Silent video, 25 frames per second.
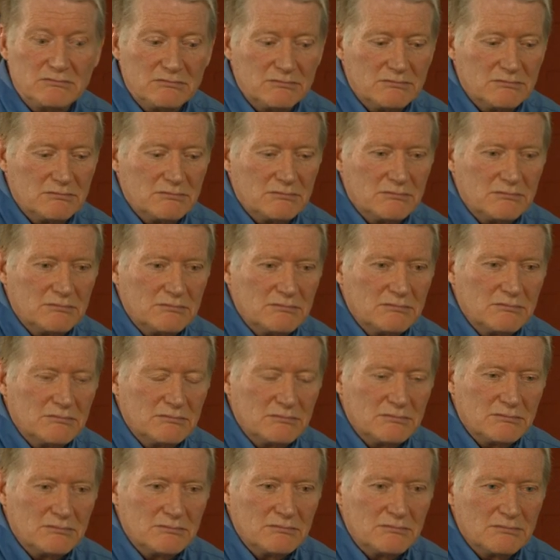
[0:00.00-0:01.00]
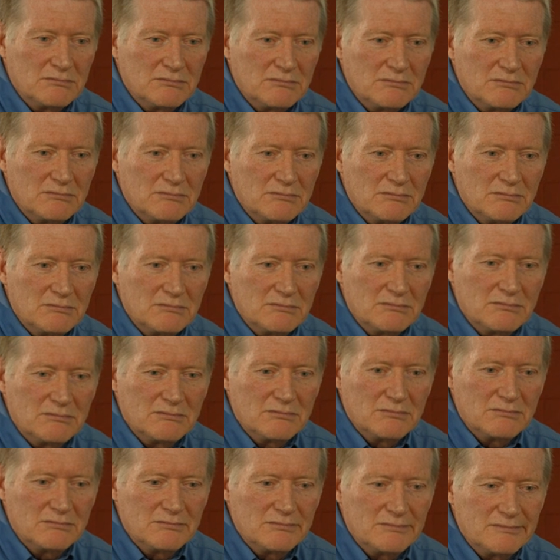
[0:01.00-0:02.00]

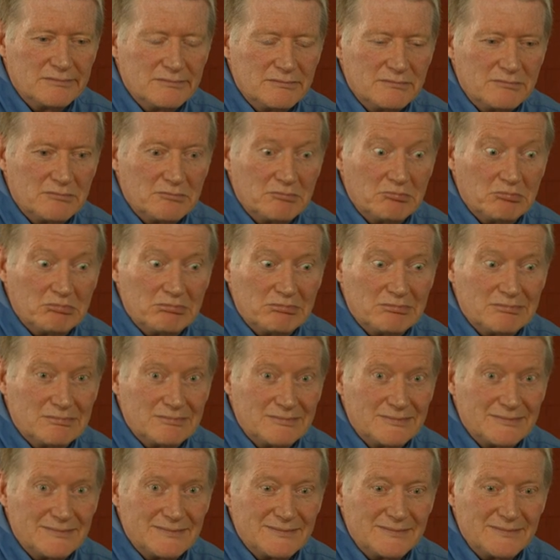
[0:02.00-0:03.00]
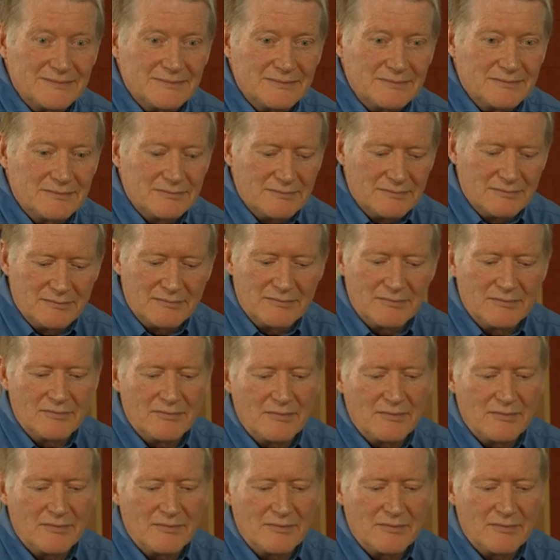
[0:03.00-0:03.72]
(no one is talking)